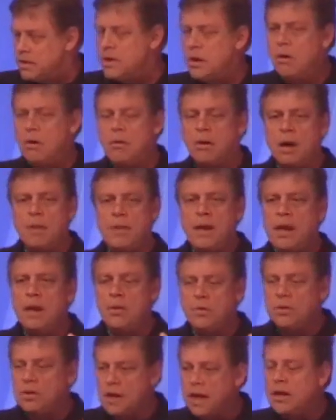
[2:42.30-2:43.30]
So,
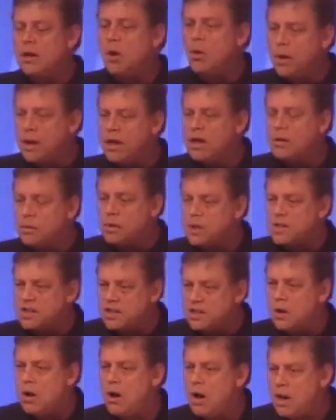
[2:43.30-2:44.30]
it was like going into a
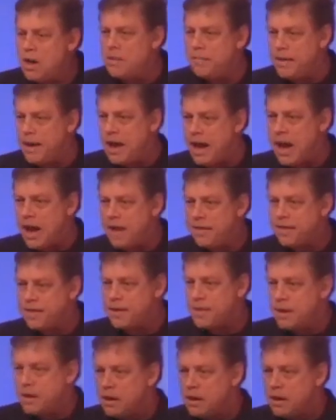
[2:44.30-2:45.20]
sauna bath,